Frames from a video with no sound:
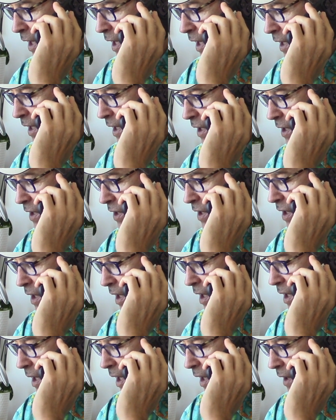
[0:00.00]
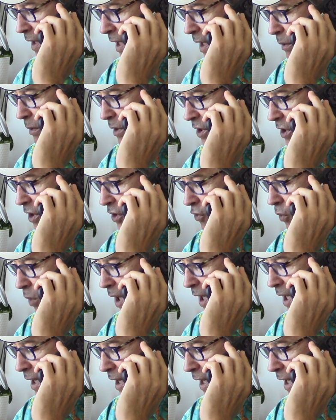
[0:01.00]
And I think it was his
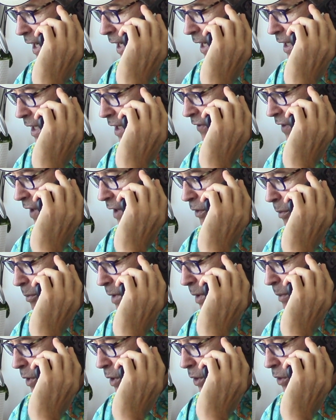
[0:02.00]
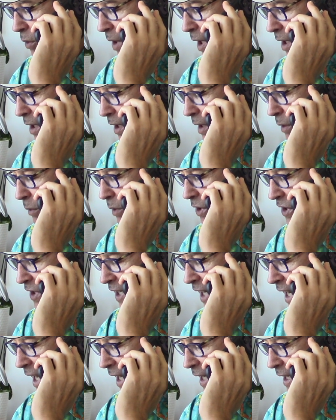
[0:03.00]
right leg, if I remember correctly, that
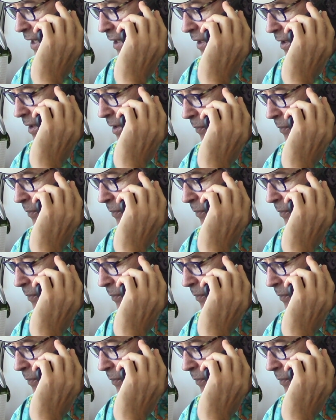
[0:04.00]
dead.